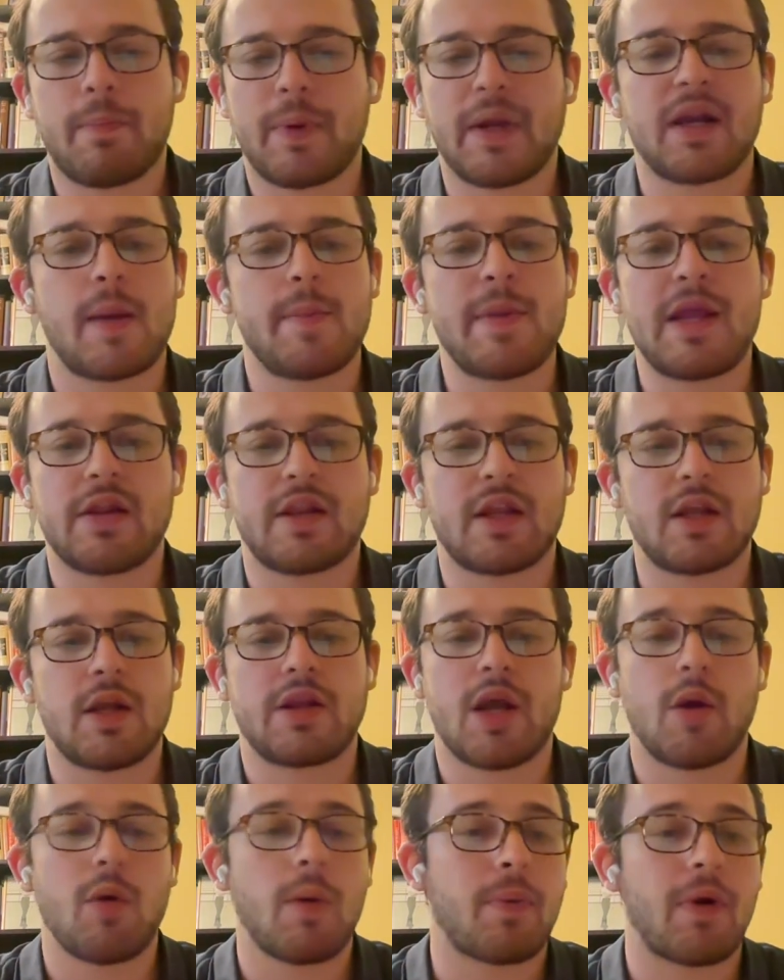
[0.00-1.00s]
But I mean,
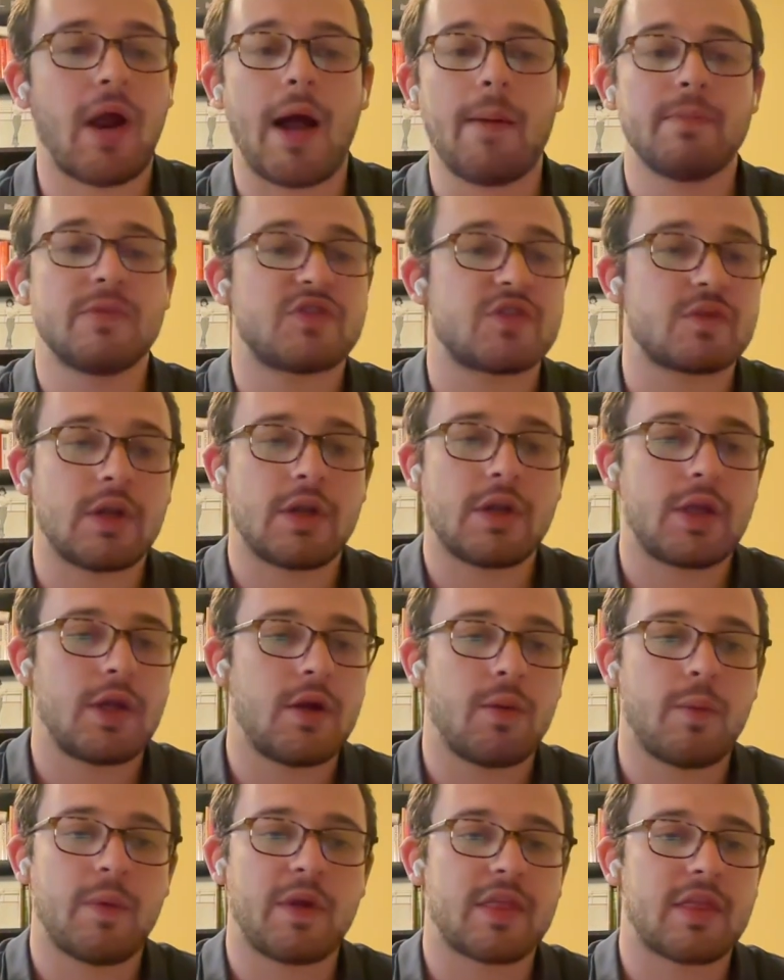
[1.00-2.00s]
there were problems,
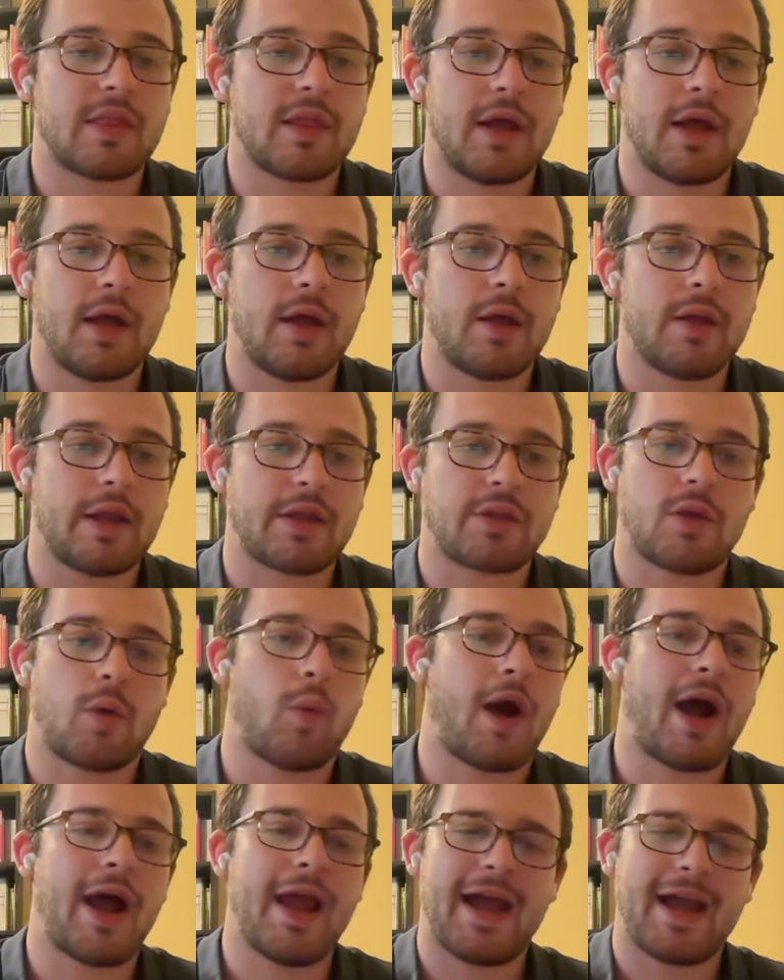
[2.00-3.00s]
with like the
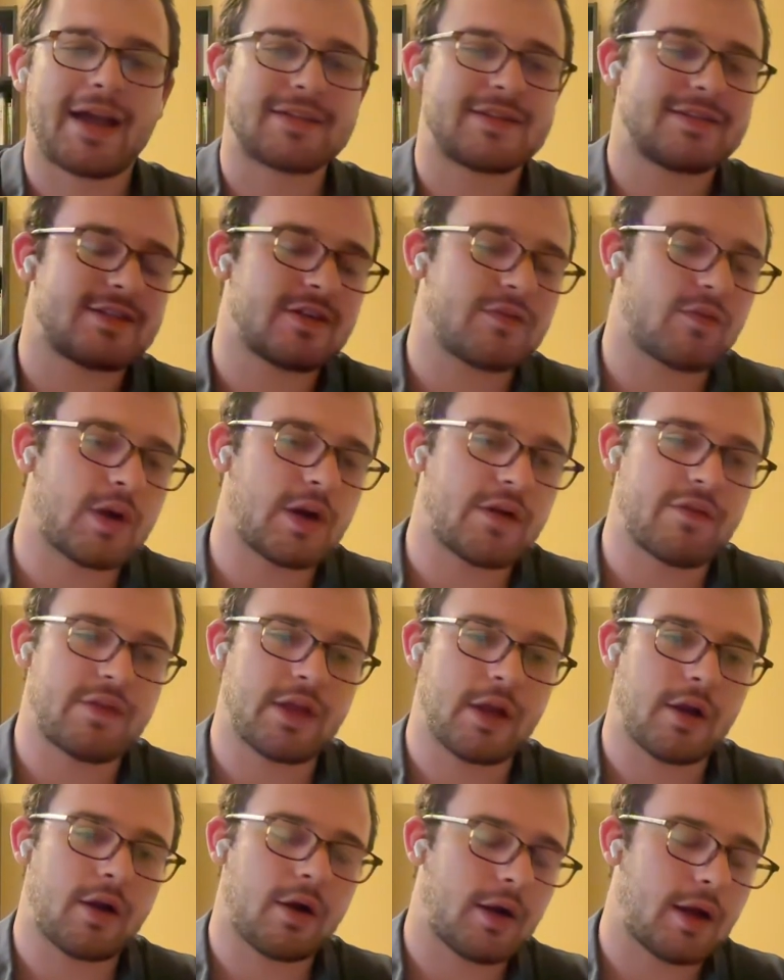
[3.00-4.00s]
y-axis of one
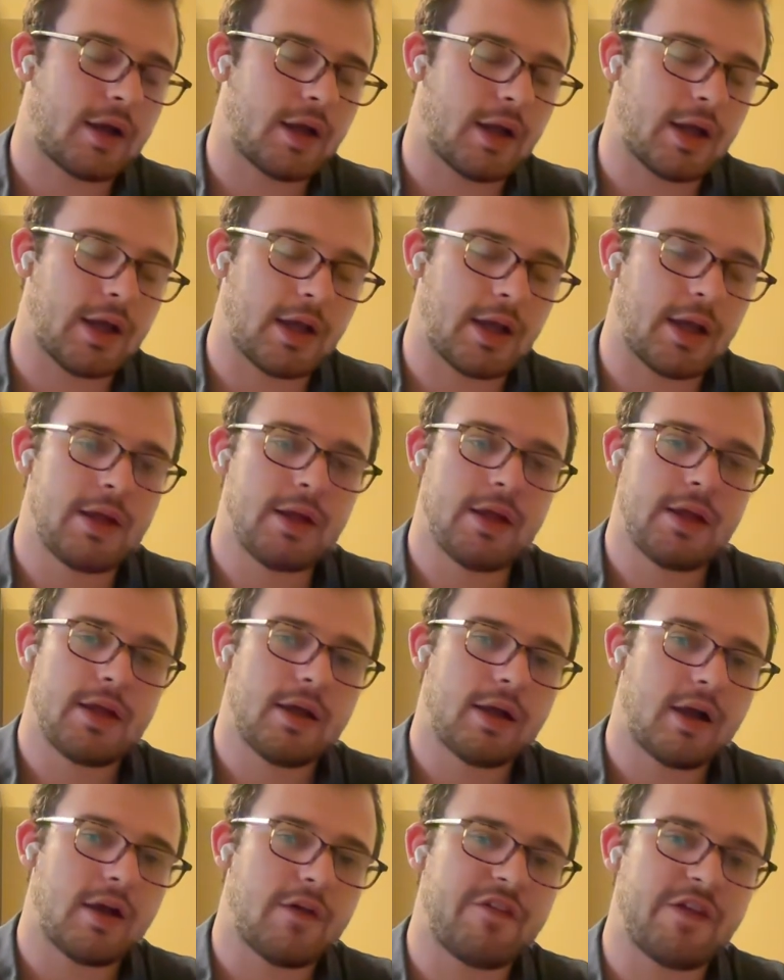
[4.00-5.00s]
of their
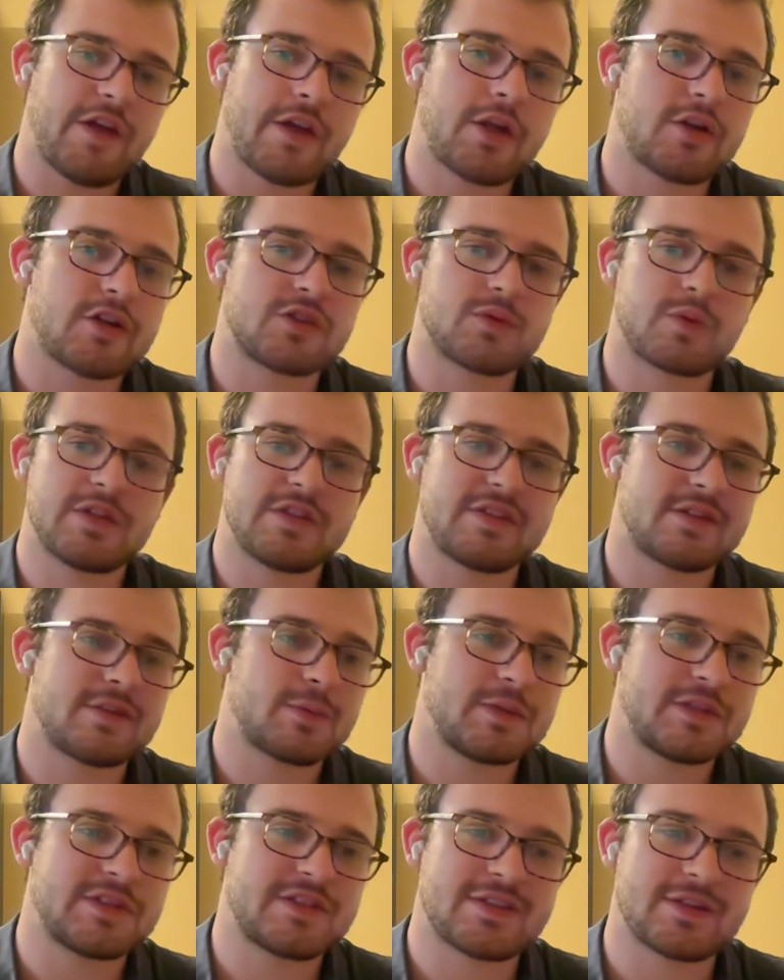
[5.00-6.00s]
figures
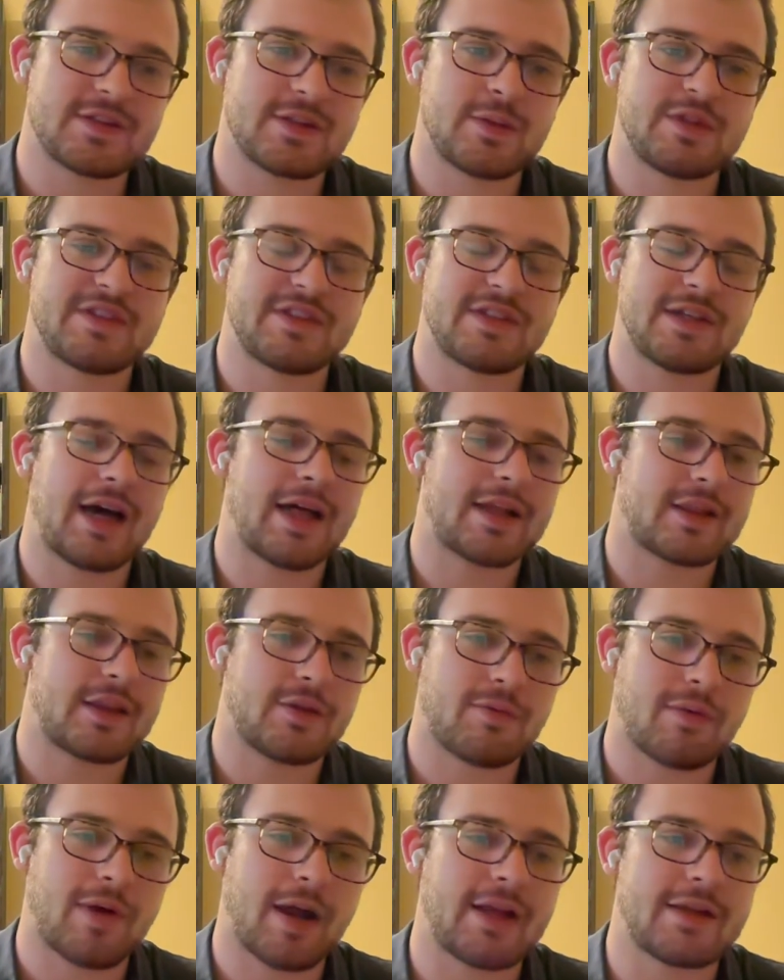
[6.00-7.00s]
was not
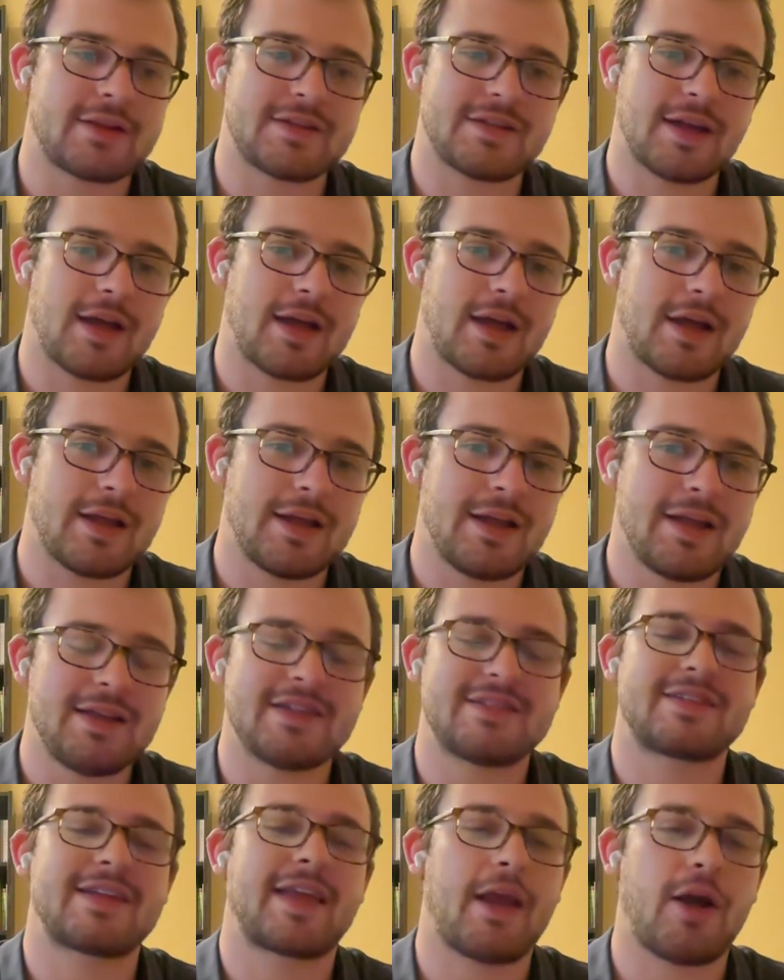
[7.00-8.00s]
the right. The
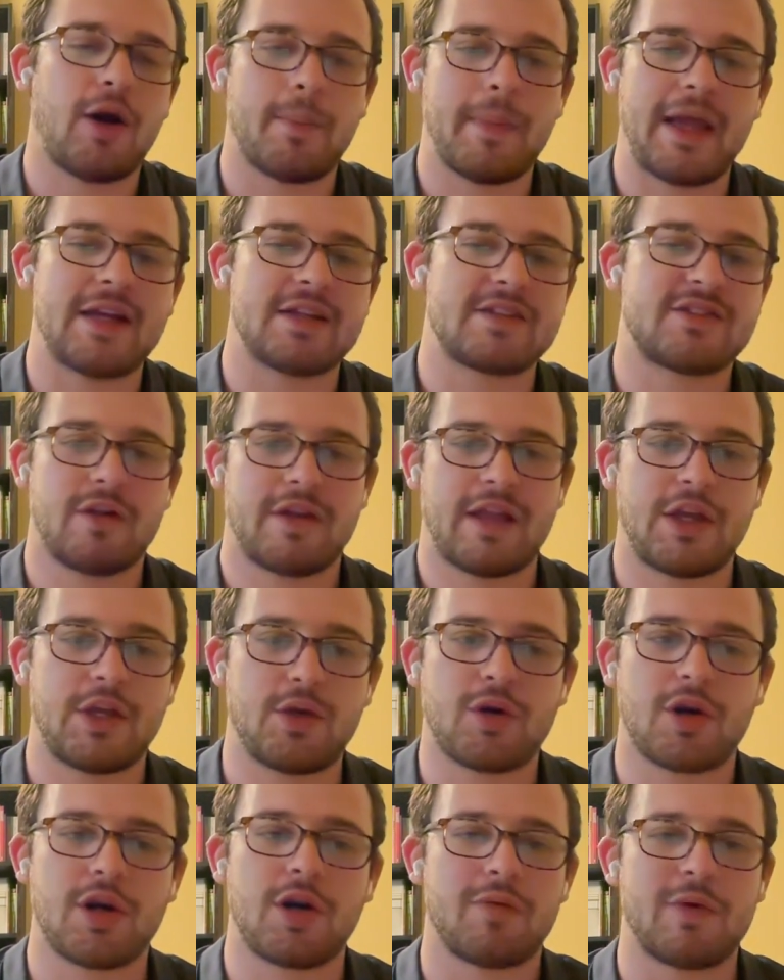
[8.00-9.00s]
scale made it so that
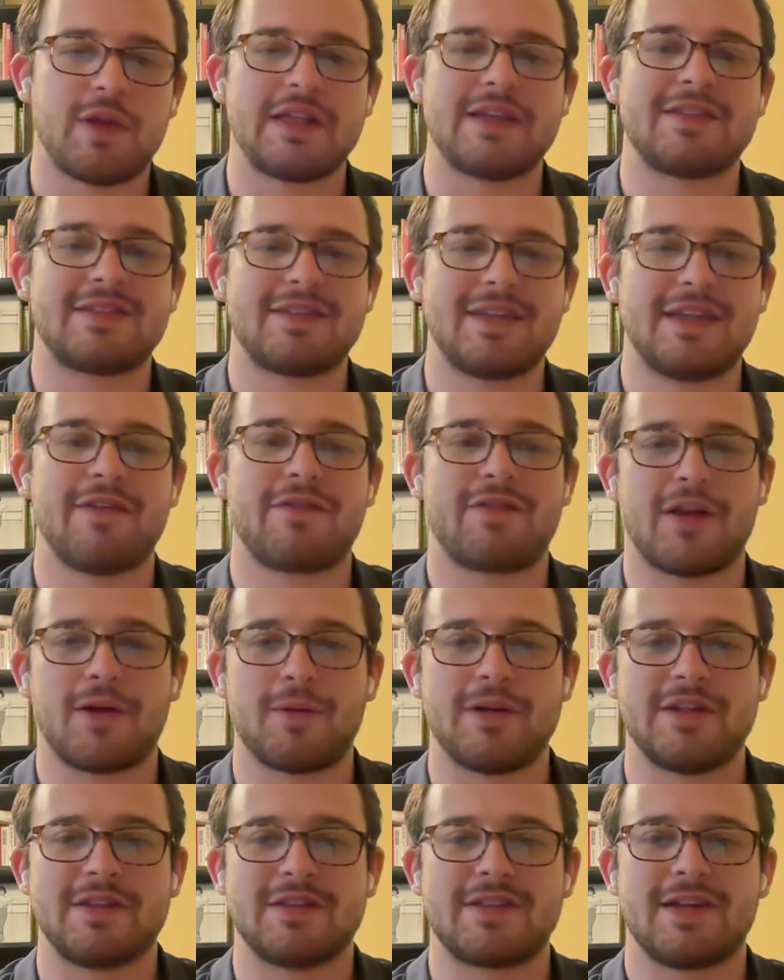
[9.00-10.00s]
you couldn't really see if
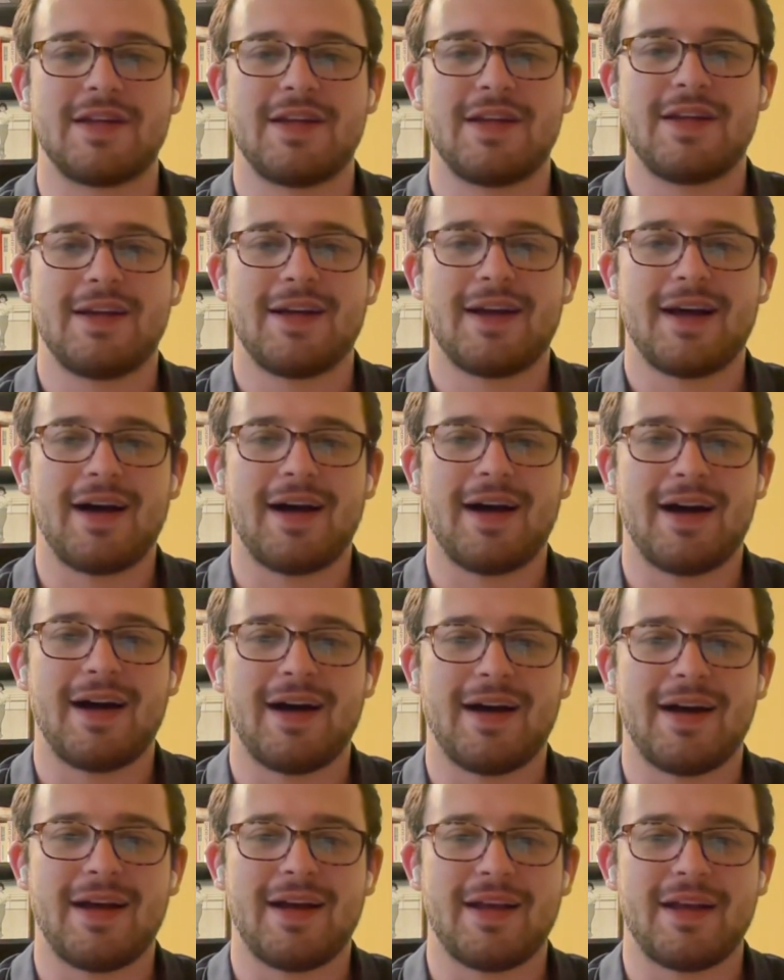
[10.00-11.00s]
there was
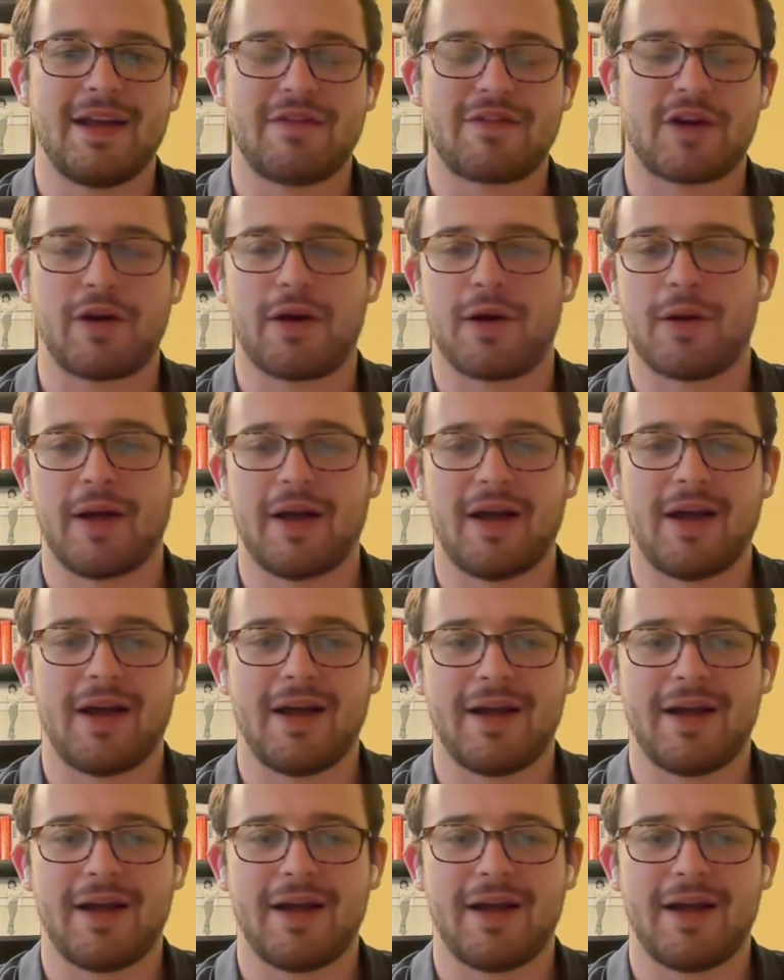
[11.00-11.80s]
if current